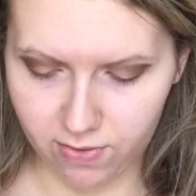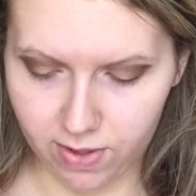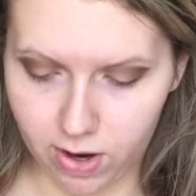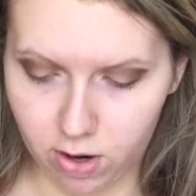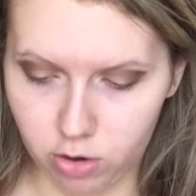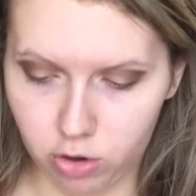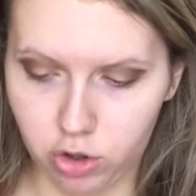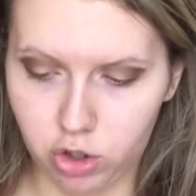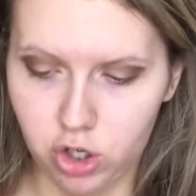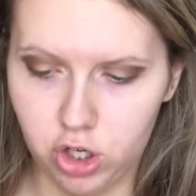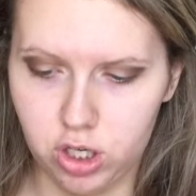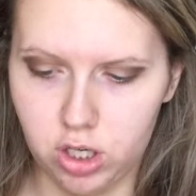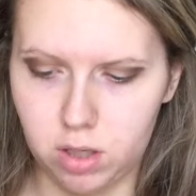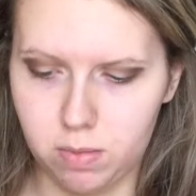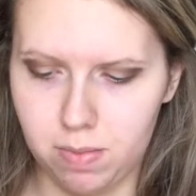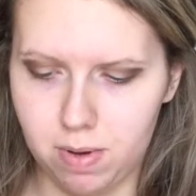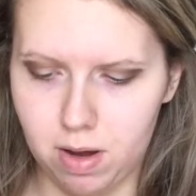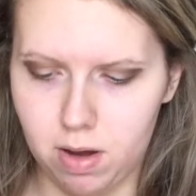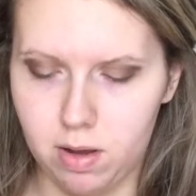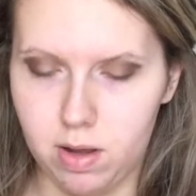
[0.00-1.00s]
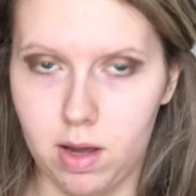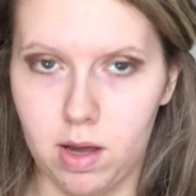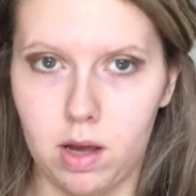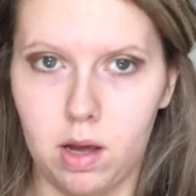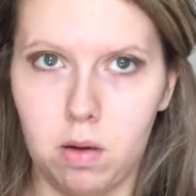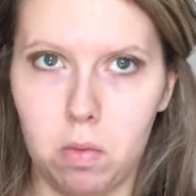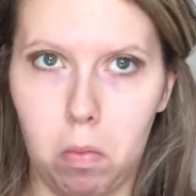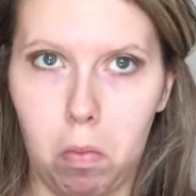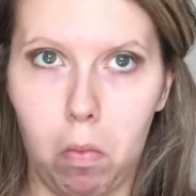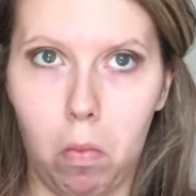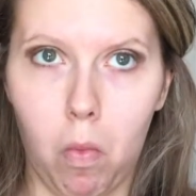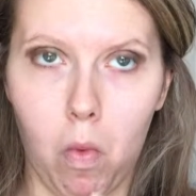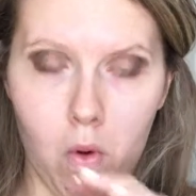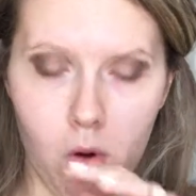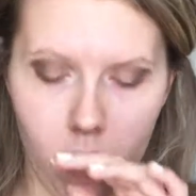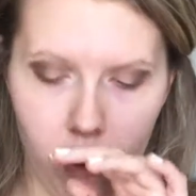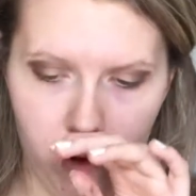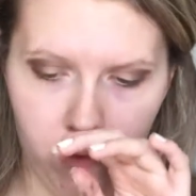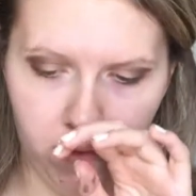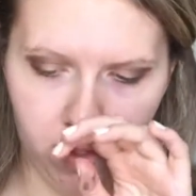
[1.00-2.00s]
They are just about like
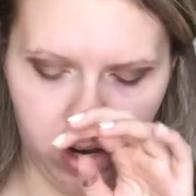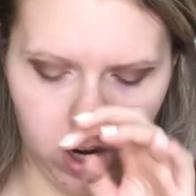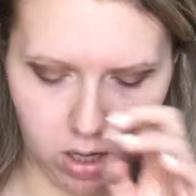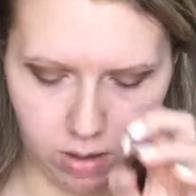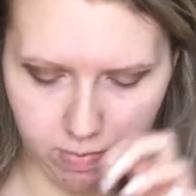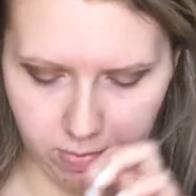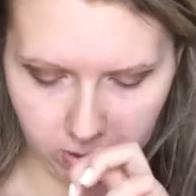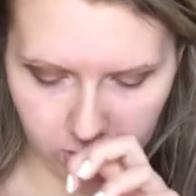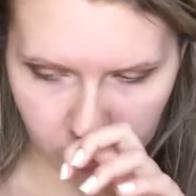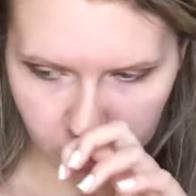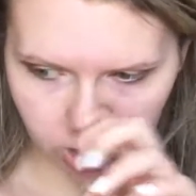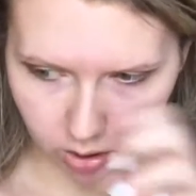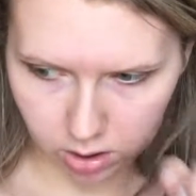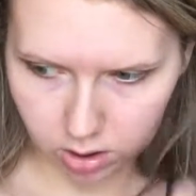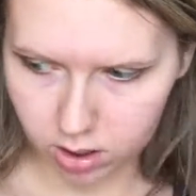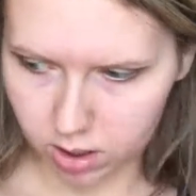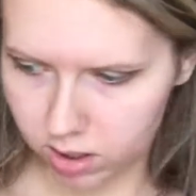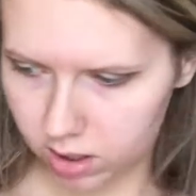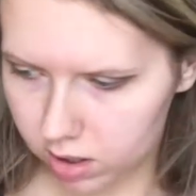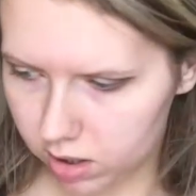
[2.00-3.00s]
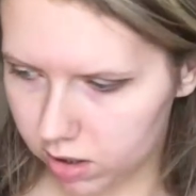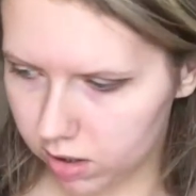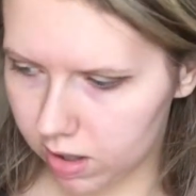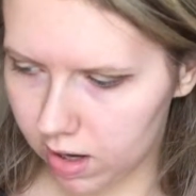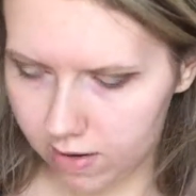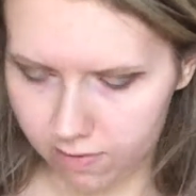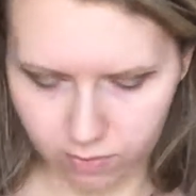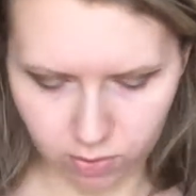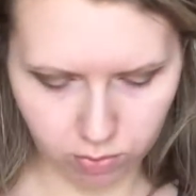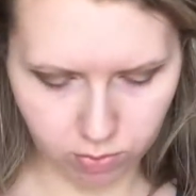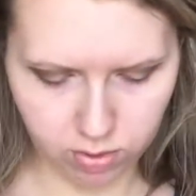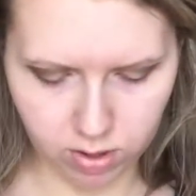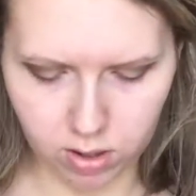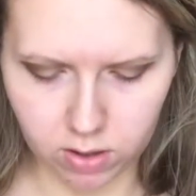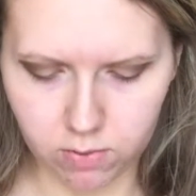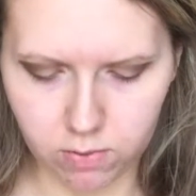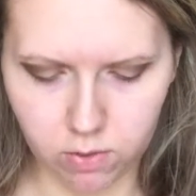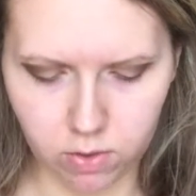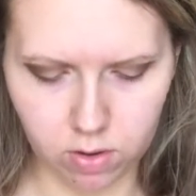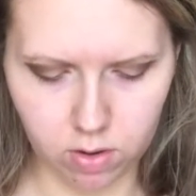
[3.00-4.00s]
worn off the numbers because I've used
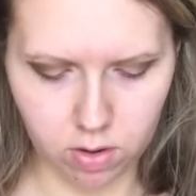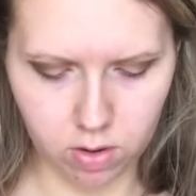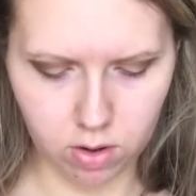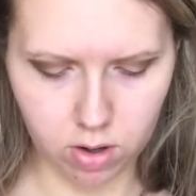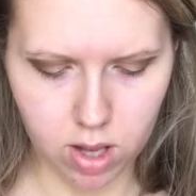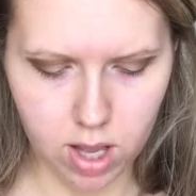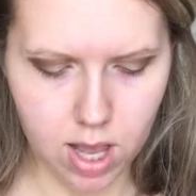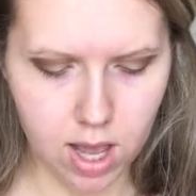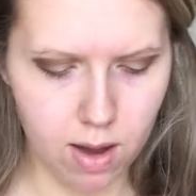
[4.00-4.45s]
these for so long.